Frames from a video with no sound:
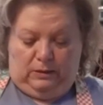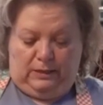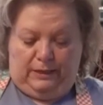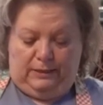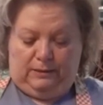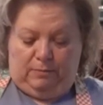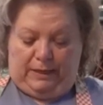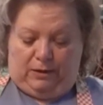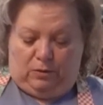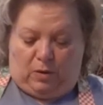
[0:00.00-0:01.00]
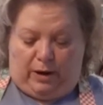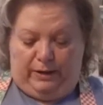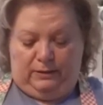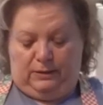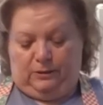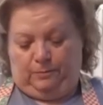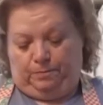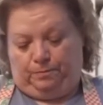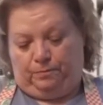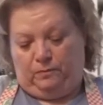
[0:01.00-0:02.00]
Slice them lengthwise.
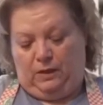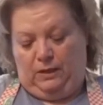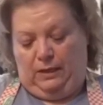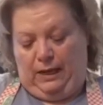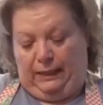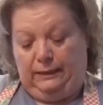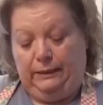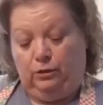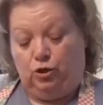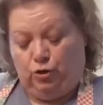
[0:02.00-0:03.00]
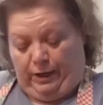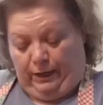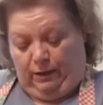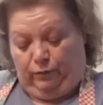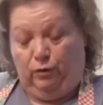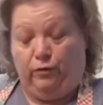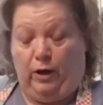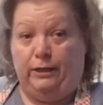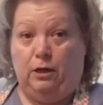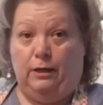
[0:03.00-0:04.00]
And a little trick, if you
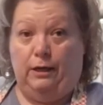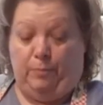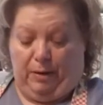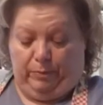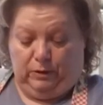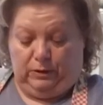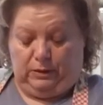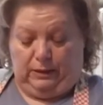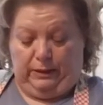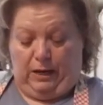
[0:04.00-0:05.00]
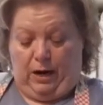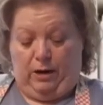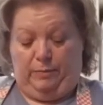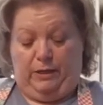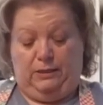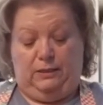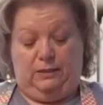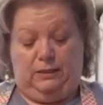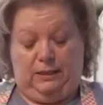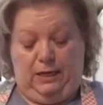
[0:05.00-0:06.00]
find cutting peppers a little hard because of
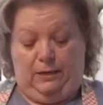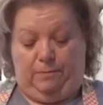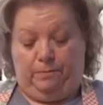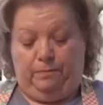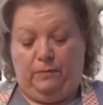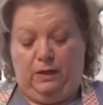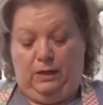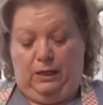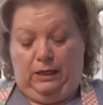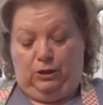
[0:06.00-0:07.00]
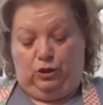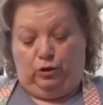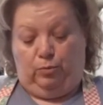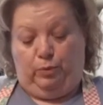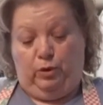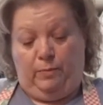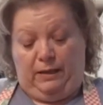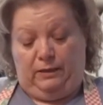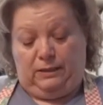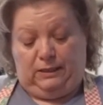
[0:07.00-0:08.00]
the skin, is you can put them
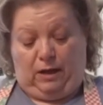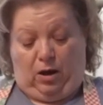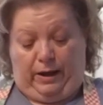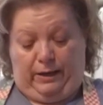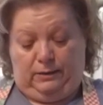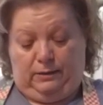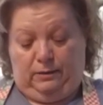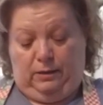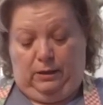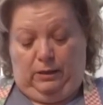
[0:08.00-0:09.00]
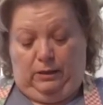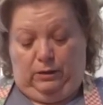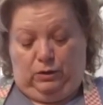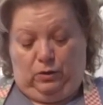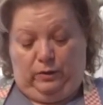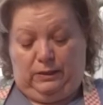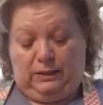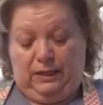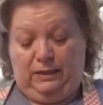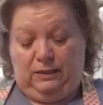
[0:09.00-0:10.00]
on the side. So the
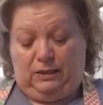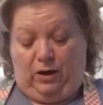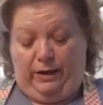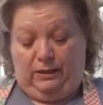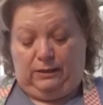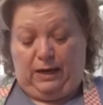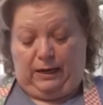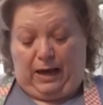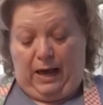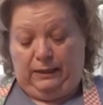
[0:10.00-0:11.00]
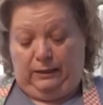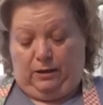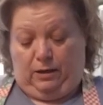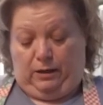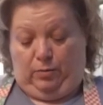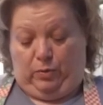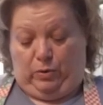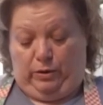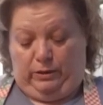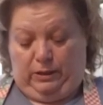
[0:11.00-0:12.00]
skin side is not on the cutting
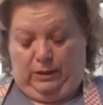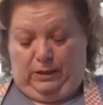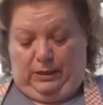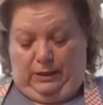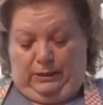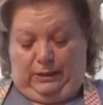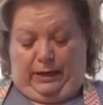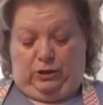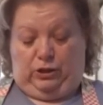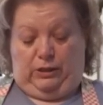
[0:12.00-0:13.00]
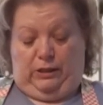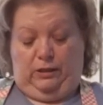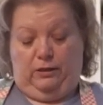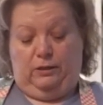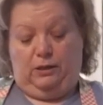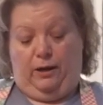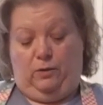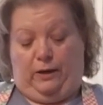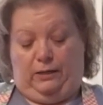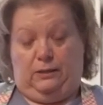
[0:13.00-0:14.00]
board, it's actually
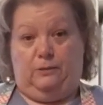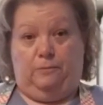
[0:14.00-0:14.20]
sideways.